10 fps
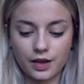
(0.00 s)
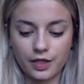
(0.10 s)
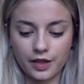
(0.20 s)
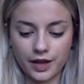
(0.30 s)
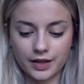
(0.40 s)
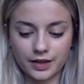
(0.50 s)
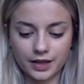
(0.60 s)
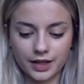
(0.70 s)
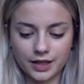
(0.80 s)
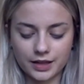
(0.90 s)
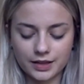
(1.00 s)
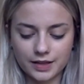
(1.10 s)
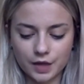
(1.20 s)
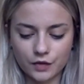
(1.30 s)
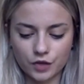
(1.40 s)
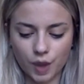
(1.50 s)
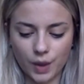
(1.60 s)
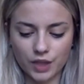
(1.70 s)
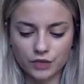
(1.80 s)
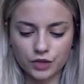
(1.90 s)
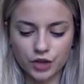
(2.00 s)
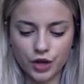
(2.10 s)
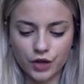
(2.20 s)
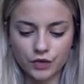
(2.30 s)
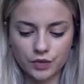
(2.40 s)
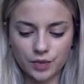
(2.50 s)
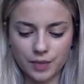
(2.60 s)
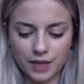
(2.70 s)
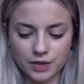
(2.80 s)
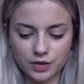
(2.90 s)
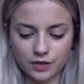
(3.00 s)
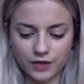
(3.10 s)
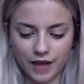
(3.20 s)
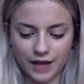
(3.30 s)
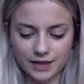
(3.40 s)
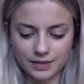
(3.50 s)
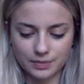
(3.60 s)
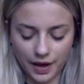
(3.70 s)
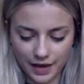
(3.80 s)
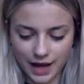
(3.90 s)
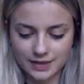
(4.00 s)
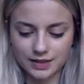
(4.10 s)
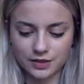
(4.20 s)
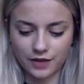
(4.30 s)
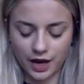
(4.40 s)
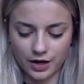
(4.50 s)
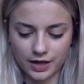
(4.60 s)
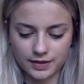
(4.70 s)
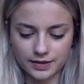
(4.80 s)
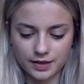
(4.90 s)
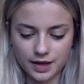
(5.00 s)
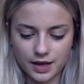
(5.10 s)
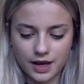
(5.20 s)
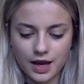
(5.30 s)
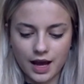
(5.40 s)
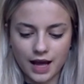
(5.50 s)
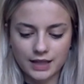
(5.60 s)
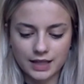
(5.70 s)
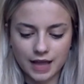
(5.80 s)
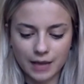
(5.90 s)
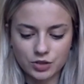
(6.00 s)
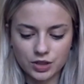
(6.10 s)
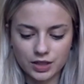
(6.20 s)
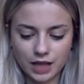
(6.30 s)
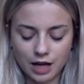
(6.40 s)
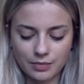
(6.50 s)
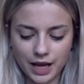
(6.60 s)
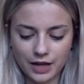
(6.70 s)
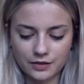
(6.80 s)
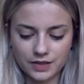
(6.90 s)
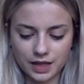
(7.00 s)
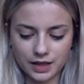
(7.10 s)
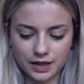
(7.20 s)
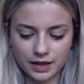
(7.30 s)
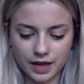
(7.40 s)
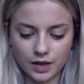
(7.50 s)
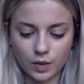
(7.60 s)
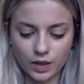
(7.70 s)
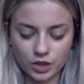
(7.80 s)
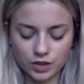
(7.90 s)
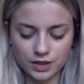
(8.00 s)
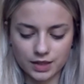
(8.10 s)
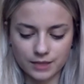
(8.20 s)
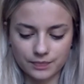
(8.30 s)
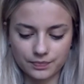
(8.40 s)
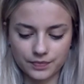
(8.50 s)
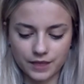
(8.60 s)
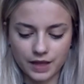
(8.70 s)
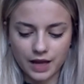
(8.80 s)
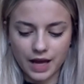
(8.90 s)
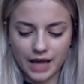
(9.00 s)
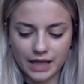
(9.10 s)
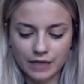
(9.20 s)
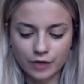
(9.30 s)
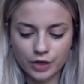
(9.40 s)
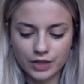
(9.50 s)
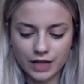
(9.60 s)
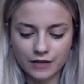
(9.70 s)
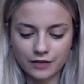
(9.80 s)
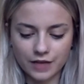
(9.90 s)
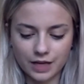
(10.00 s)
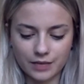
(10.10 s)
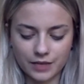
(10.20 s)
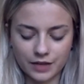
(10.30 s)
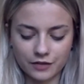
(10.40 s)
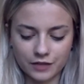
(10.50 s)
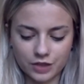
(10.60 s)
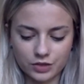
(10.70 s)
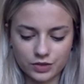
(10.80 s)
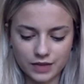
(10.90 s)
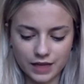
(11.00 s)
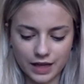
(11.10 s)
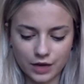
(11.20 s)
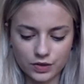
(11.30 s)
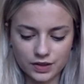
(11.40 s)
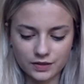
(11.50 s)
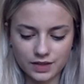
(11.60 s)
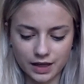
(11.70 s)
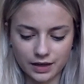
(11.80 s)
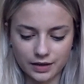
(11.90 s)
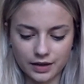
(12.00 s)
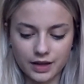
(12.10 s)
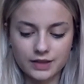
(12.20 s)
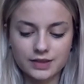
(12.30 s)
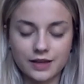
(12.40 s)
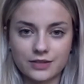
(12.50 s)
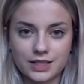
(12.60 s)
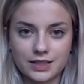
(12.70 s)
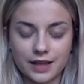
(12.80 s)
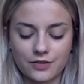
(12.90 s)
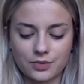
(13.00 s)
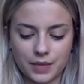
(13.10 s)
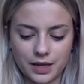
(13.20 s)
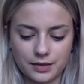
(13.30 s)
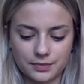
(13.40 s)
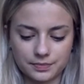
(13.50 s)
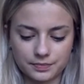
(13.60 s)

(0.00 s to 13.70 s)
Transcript: Then Gideon the son of Joash returned from the battle of the ascent of Heres, and he captured a young man of Succoth and questioned him, and he wrote down for him the officials and elders of Succoth, 77 men.